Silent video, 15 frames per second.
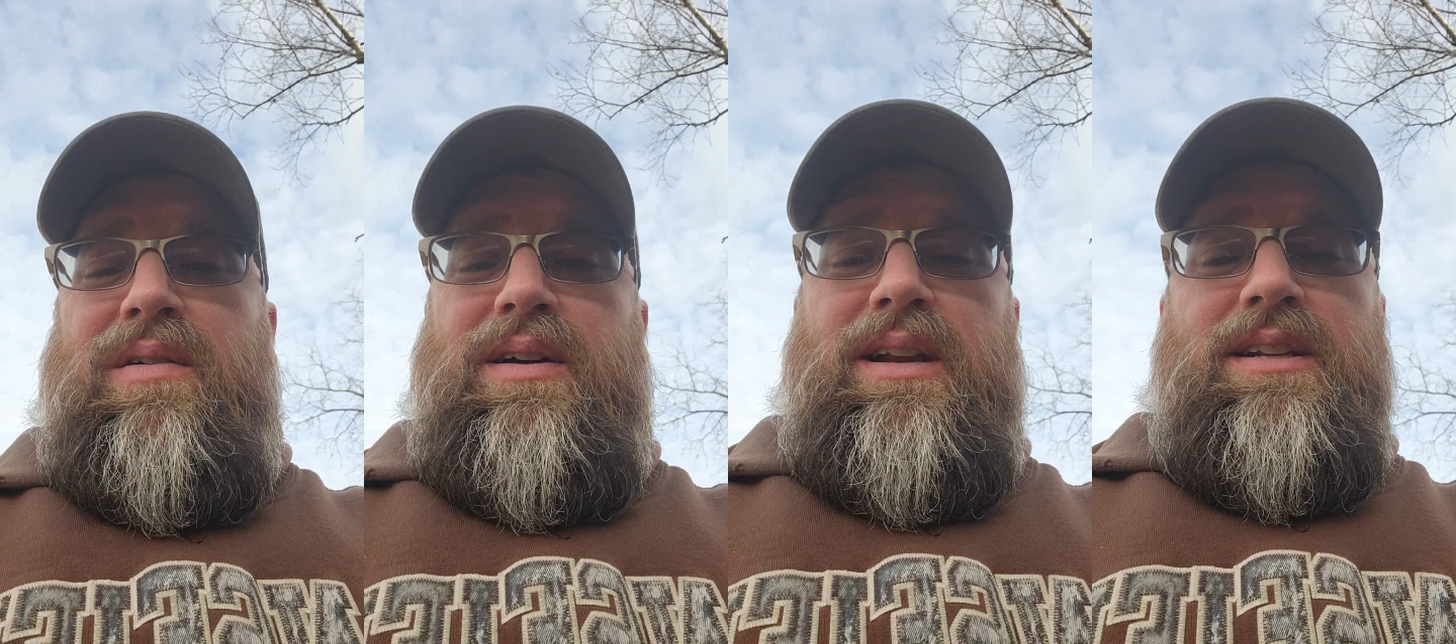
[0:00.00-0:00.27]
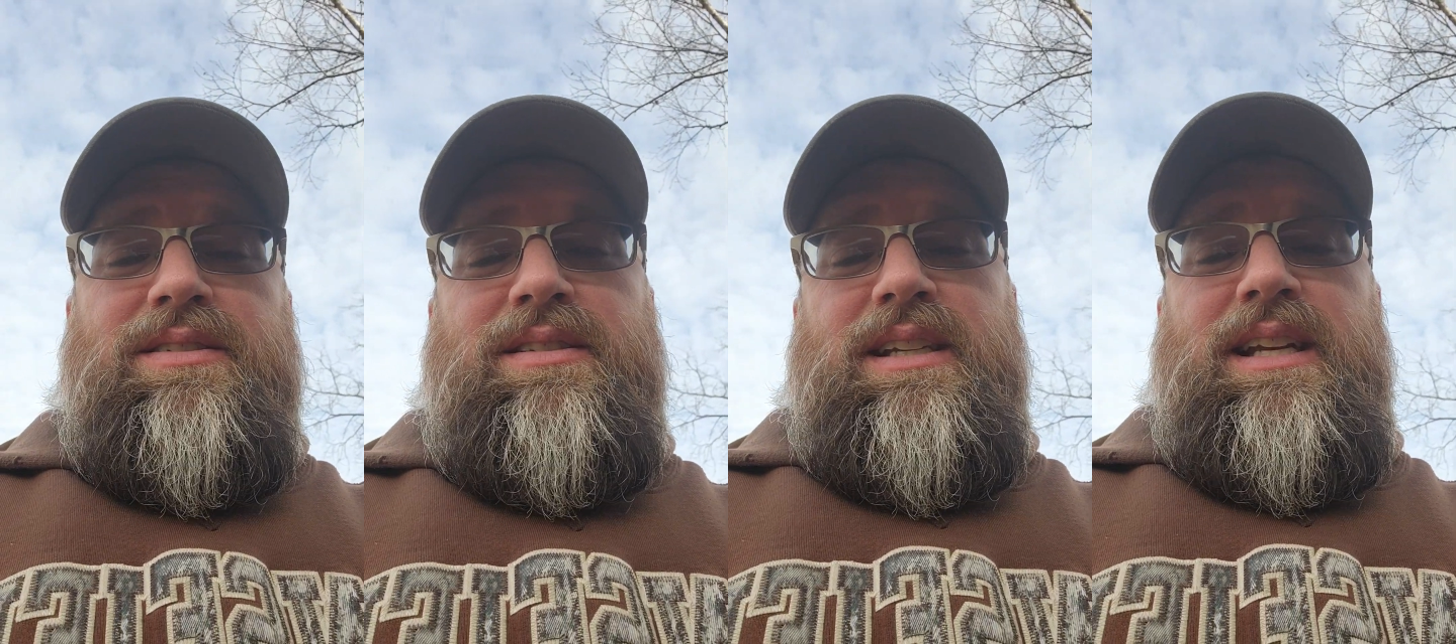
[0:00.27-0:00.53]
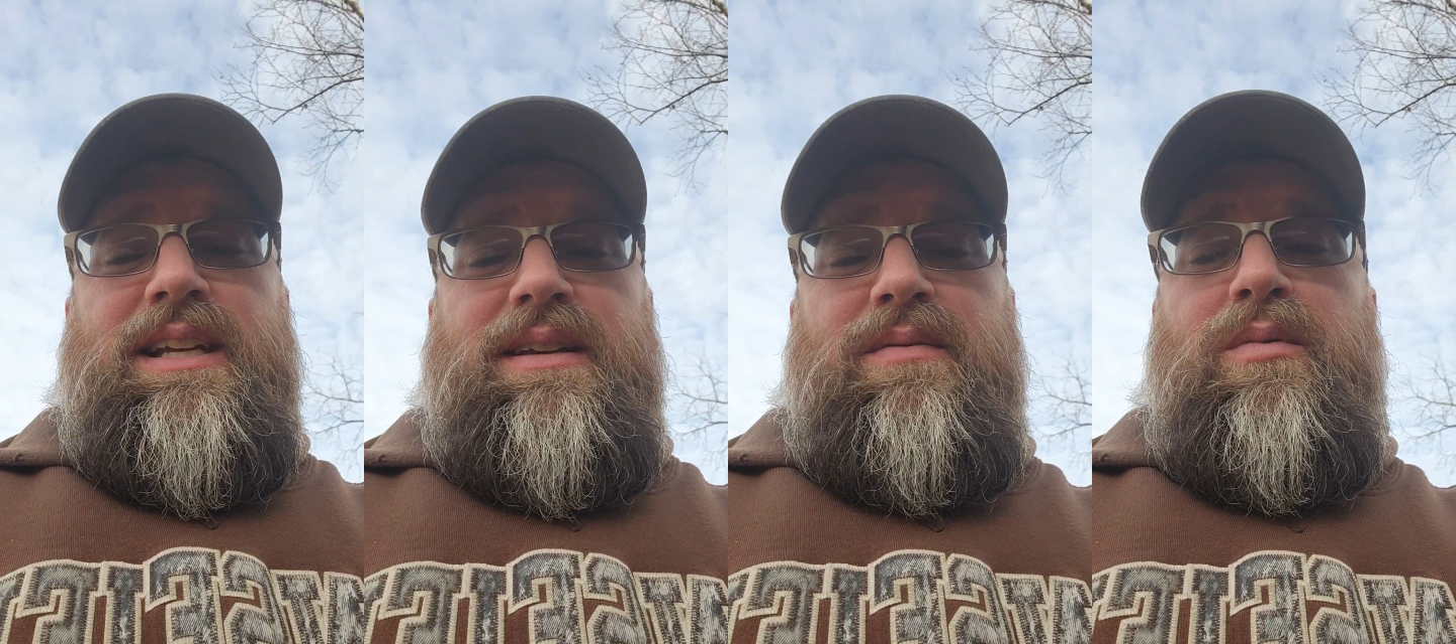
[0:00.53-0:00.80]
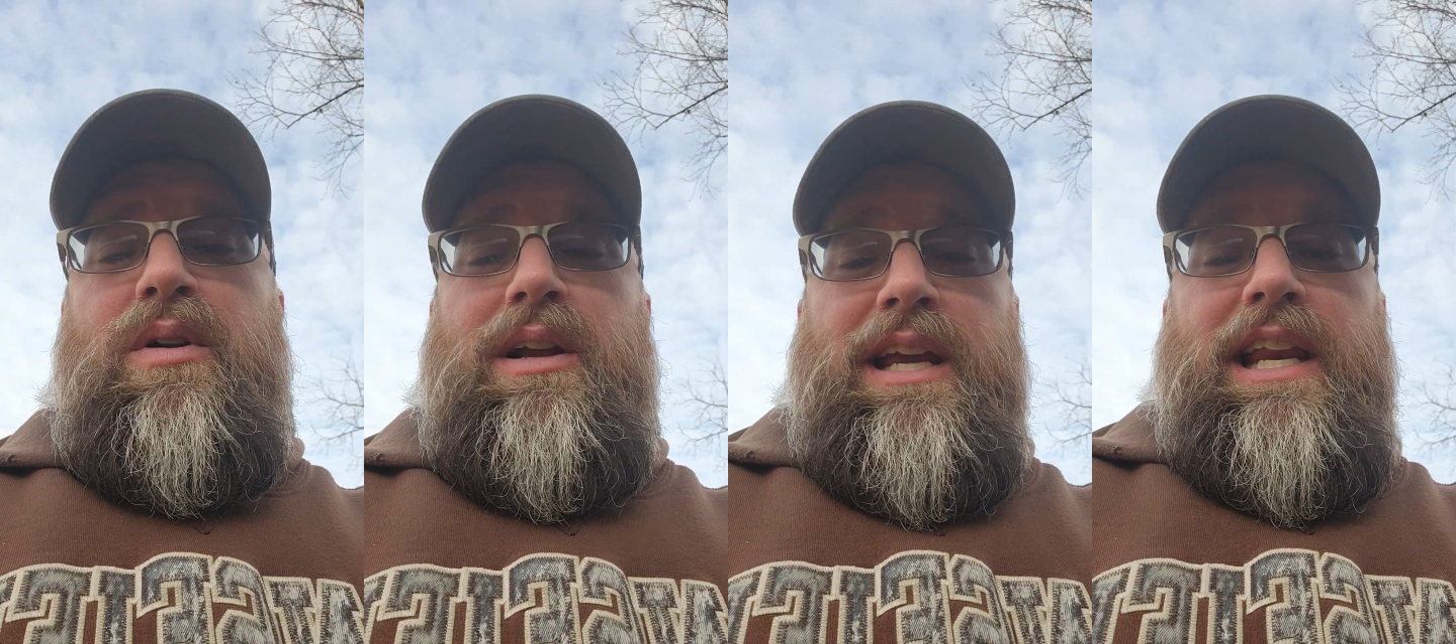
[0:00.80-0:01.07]
and I'll see
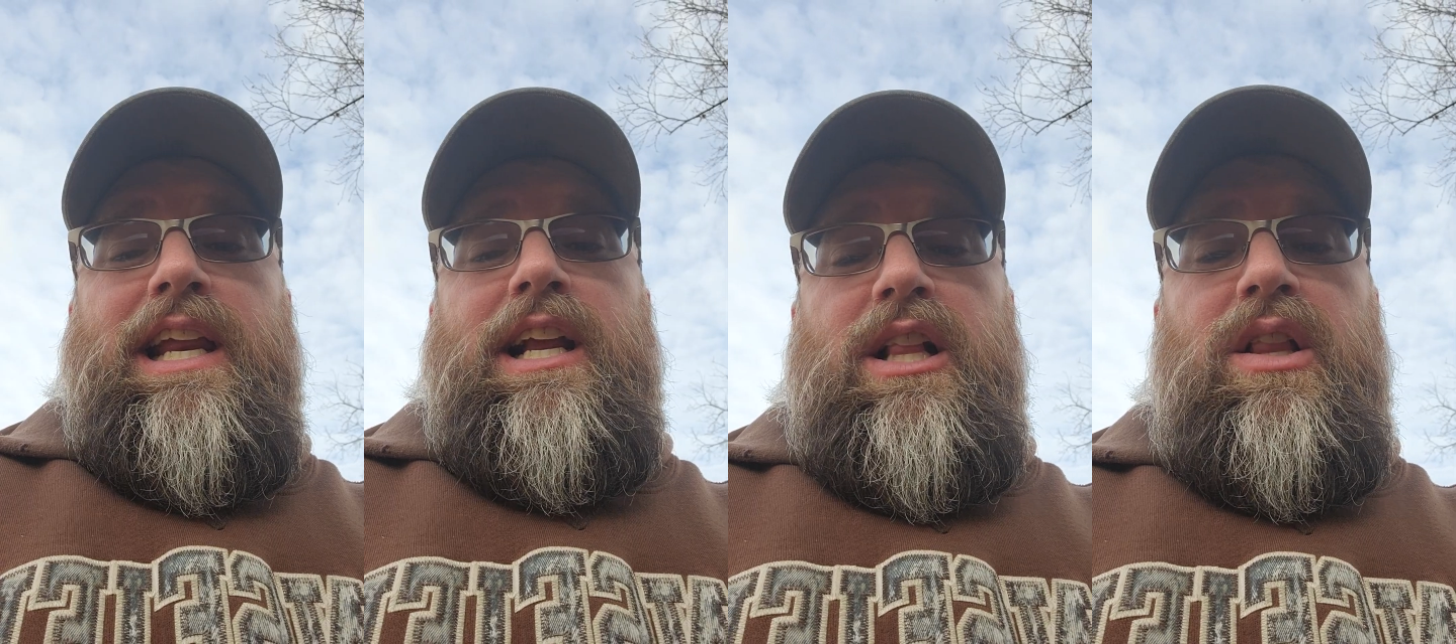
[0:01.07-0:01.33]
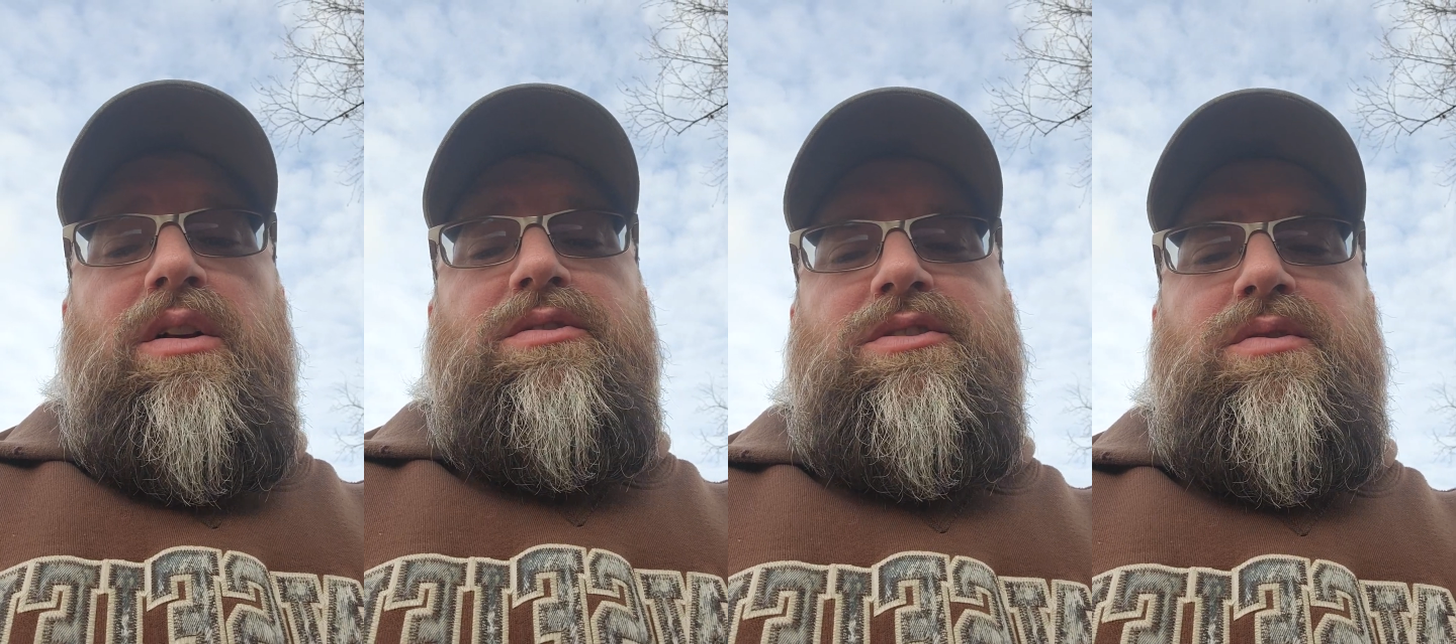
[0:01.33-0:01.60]
we're getting close